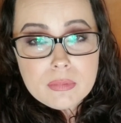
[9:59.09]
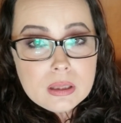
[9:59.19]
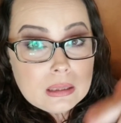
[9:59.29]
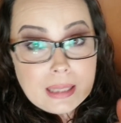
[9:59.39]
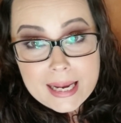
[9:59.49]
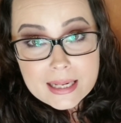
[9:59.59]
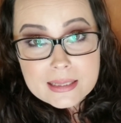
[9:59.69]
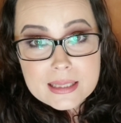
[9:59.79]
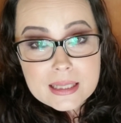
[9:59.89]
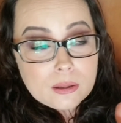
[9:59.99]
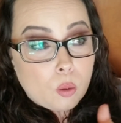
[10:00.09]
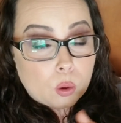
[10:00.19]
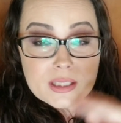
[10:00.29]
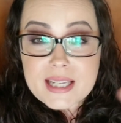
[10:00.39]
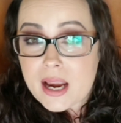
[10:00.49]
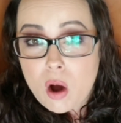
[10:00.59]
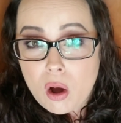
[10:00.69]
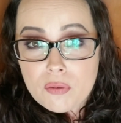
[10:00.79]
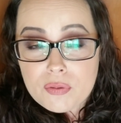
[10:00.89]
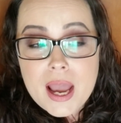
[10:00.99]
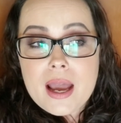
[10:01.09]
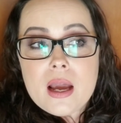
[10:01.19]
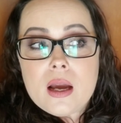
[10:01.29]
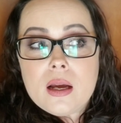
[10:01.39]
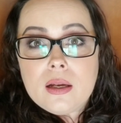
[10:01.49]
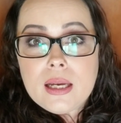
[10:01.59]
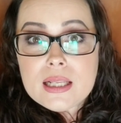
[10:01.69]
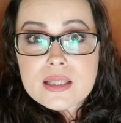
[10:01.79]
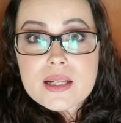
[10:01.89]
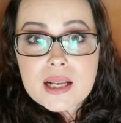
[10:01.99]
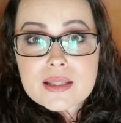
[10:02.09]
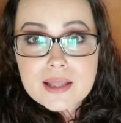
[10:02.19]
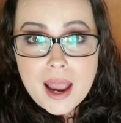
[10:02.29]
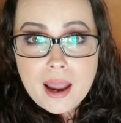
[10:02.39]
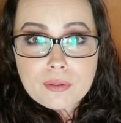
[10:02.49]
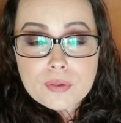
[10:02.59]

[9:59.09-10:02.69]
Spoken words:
land or take off, it's not safe.